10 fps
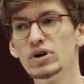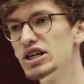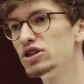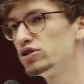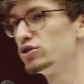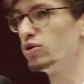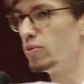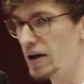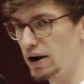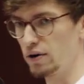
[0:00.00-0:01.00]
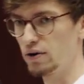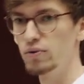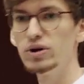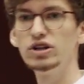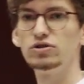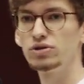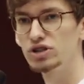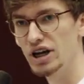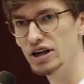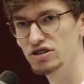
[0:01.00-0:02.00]
We need to do better. We need to
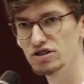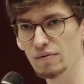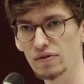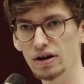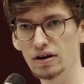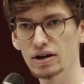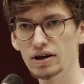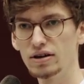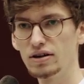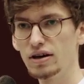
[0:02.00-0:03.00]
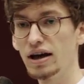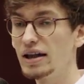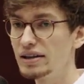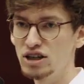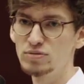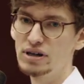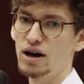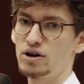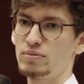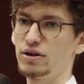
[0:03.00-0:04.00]
change something. And they speak
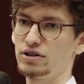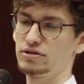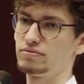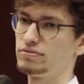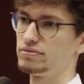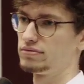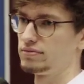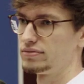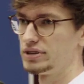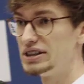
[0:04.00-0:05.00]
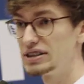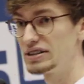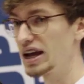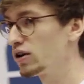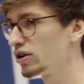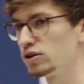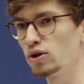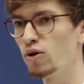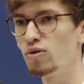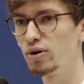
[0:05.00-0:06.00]
out about it. Isn't that
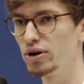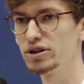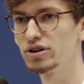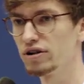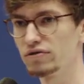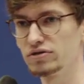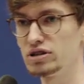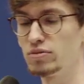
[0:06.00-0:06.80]
the whole point of